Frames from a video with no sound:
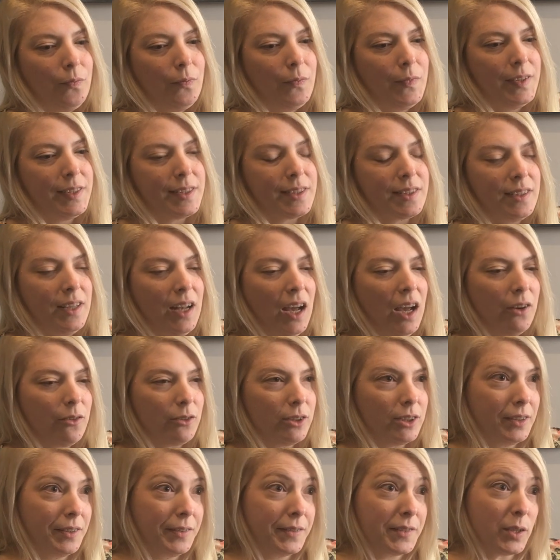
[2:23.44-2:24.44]
it's not
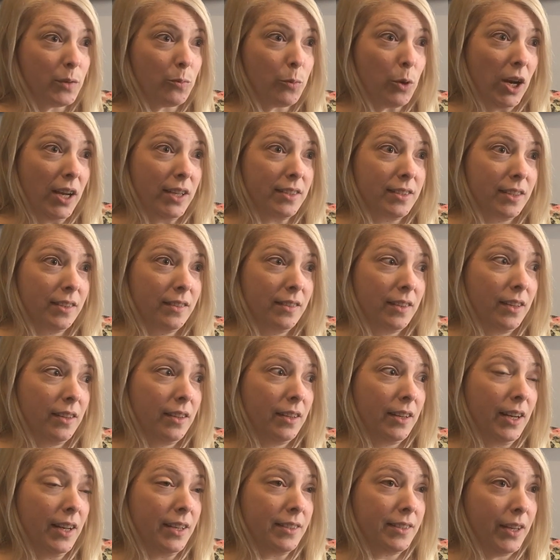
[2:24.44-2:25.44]
really surprising then
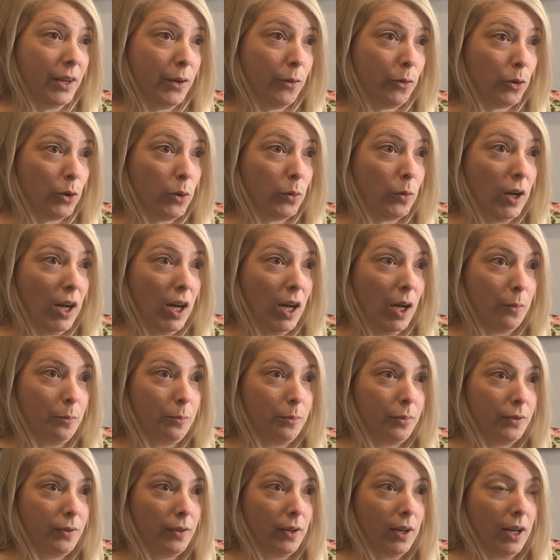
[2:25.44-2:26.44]
that as I grew
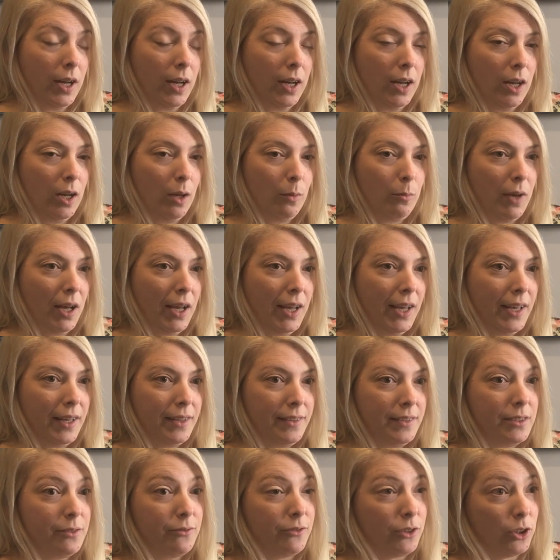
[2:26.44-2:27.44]
up, I
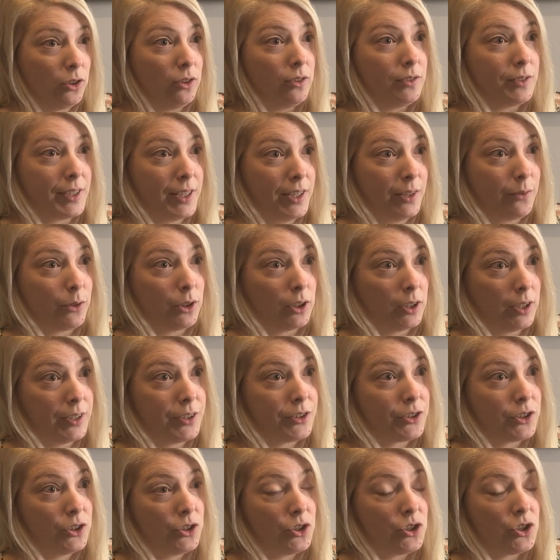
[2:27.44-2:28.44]
had difficulty in
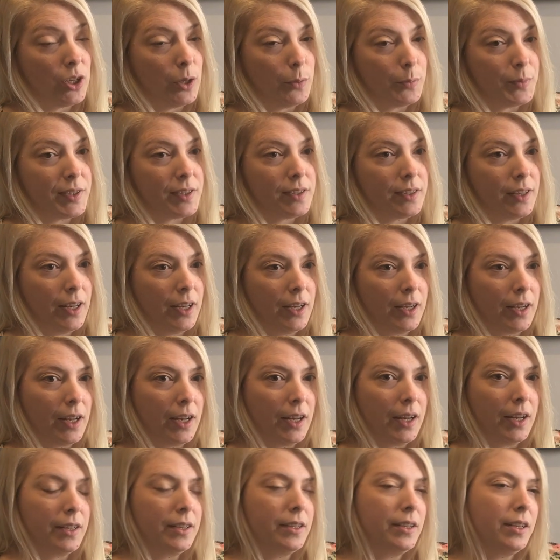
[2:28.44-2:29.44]
relationships, and
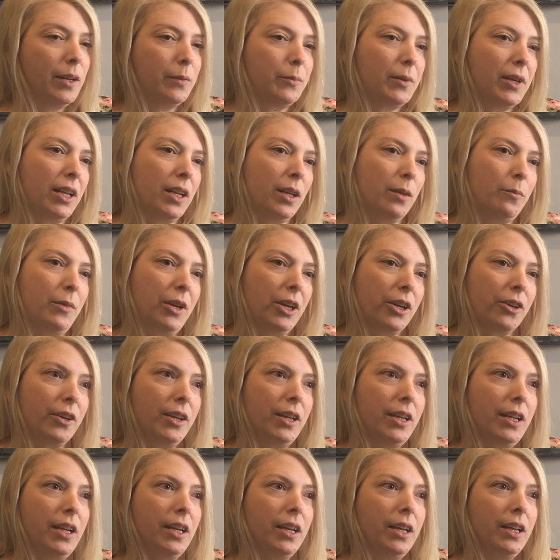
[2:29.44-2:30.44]
I ended up getting
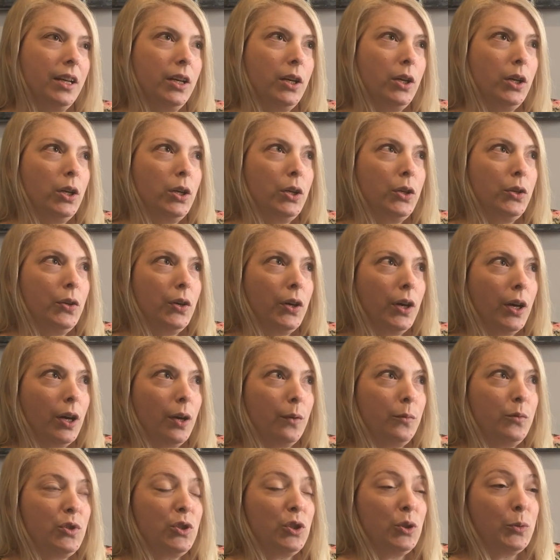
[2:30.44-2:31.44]
married
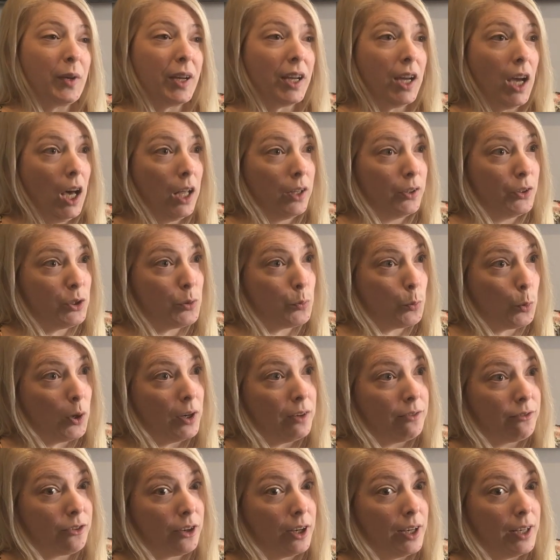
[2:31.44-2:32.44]
to my college
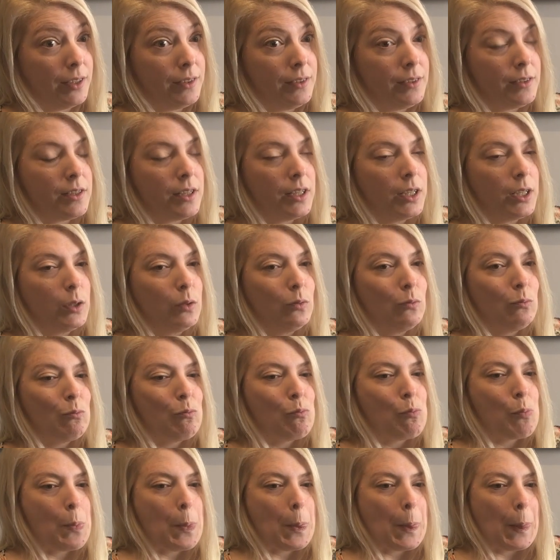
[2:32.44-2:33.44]
boyfriend,
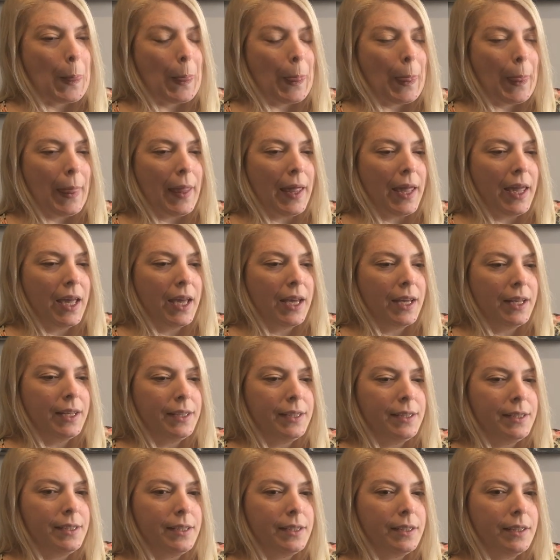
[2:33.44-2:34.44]

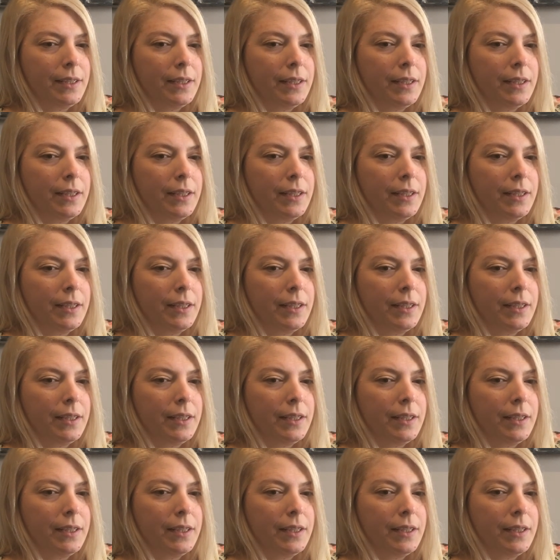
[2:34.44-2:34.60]
and